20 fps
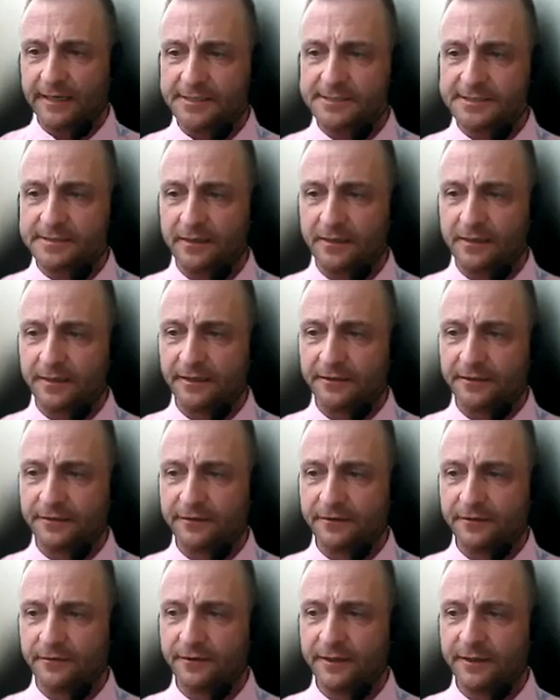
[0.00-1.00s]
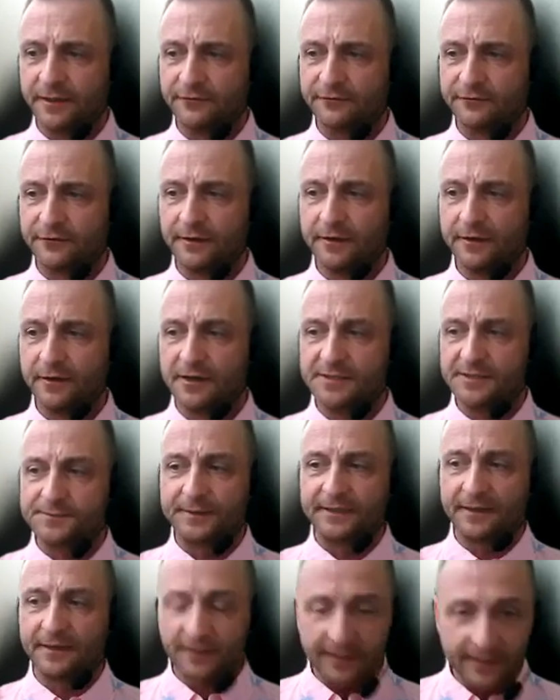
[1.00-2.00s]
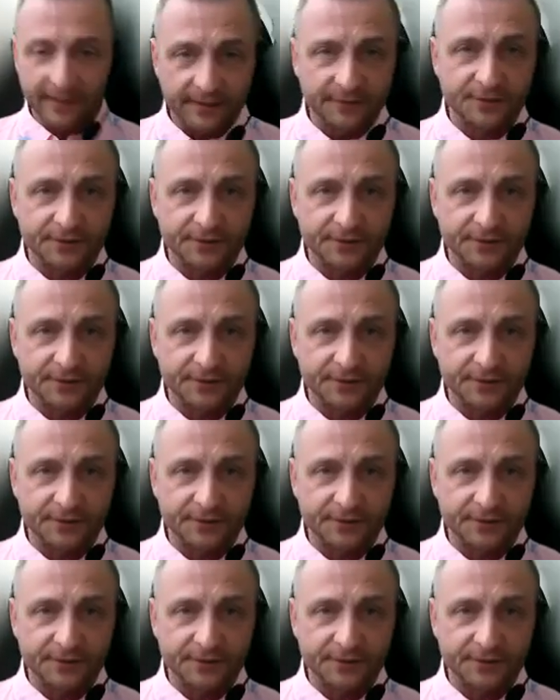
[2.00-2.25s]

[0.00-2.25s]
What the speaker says: I started going into the hospitality